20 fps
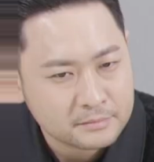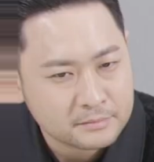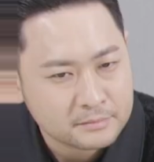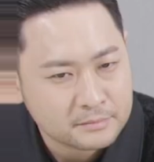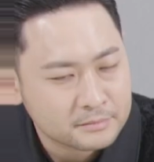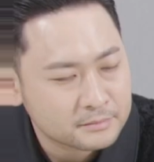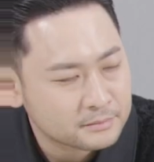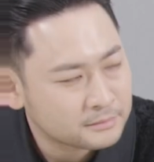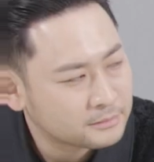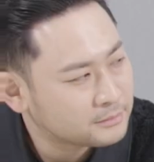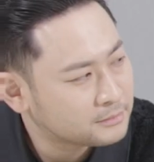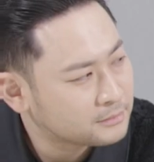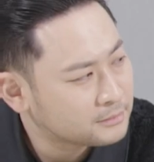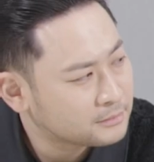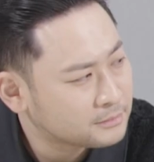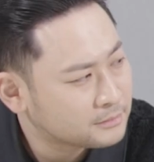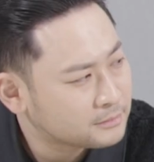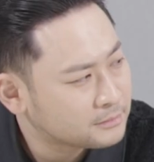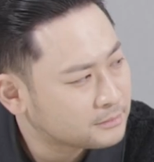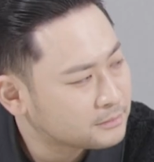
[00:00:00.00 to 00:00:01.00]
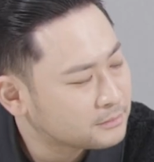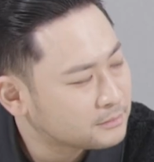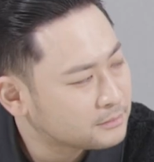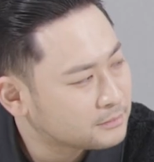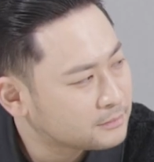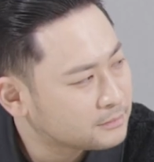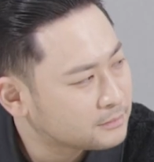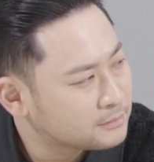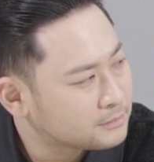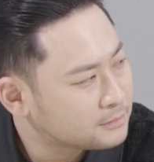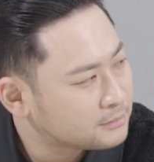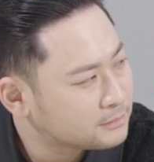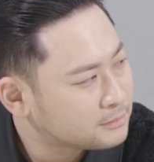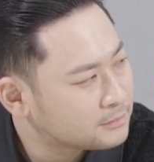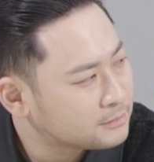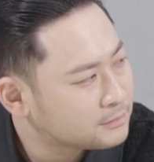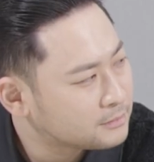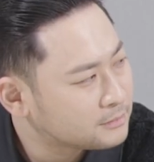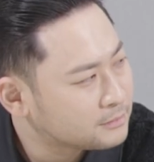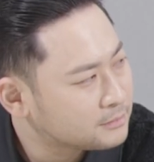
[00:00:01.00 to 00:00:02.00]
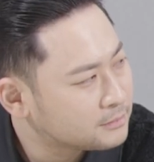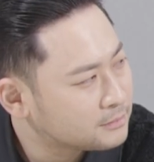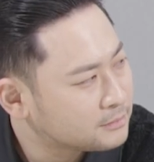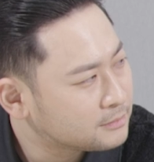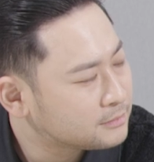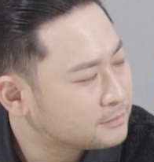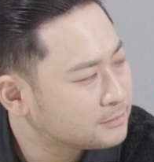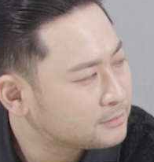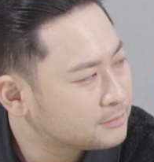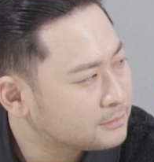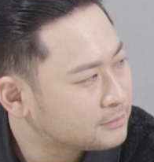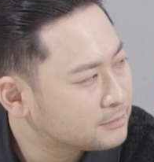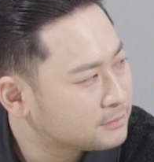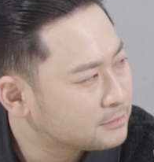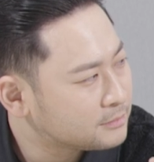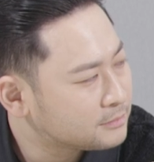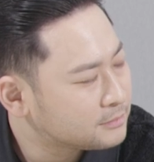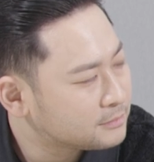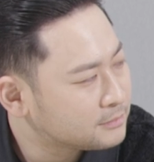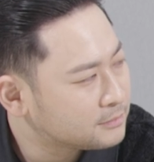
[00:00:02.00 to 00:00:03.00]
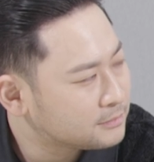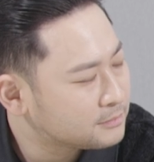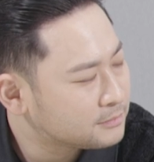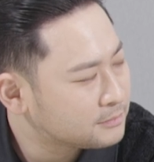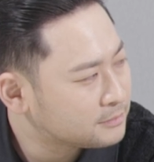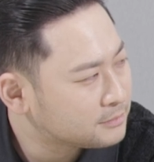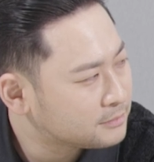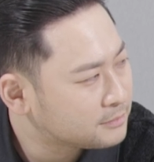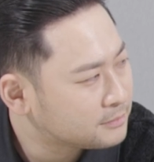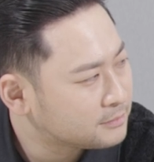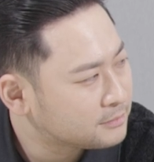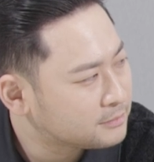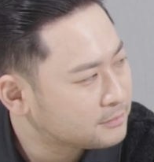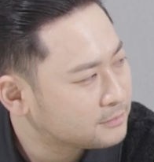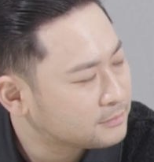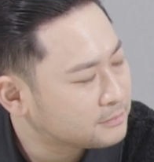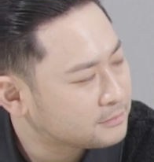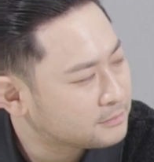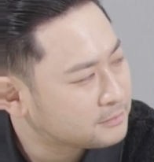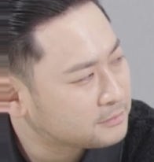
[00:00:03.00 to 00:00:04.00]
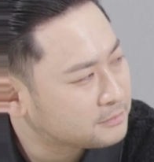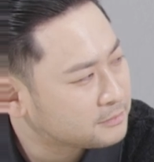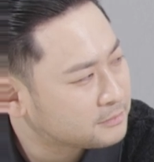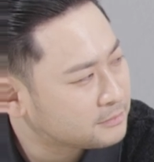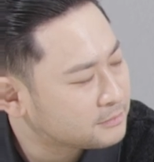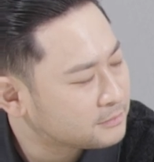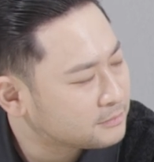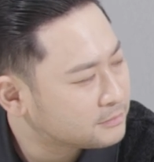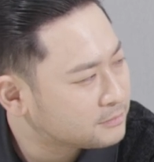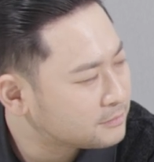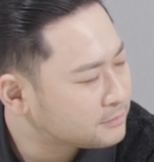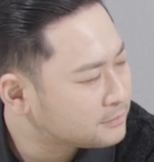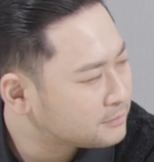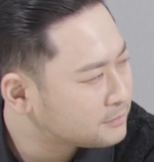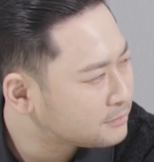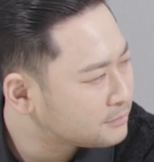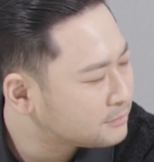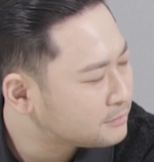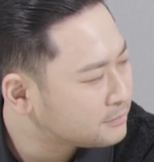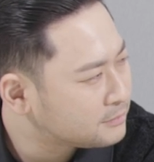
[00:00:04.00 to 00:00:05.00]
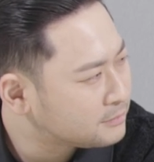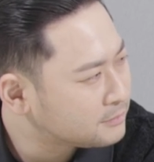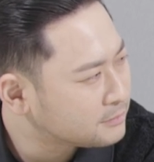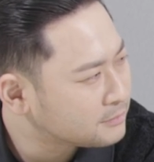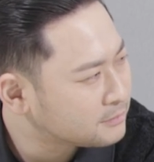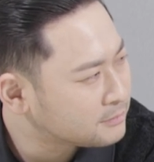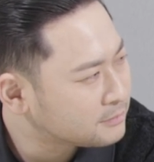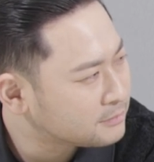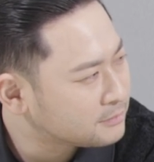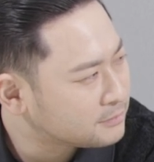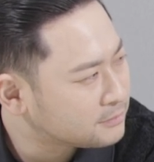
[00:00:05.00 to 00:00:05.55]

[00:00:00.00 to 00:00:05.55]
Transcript: (not speaking)